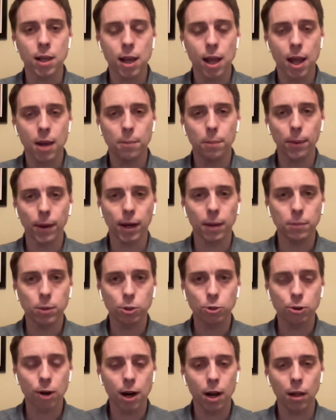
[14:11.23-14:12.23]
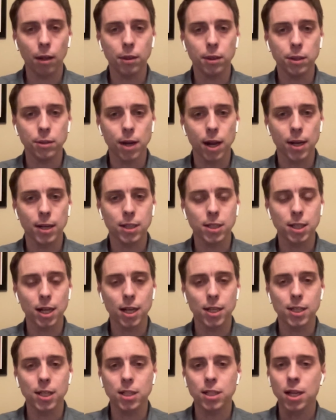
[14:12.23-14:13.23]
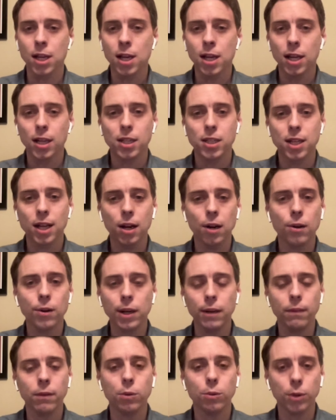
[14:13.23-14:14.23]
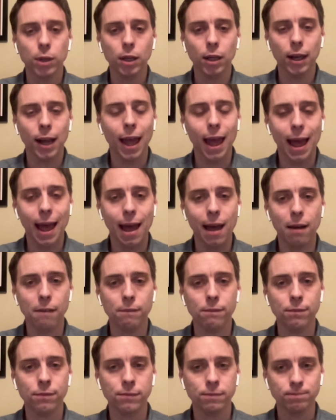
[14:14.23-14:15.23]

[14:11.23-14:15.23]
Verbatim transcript: and bring him to trial in the United States because because they don't even really have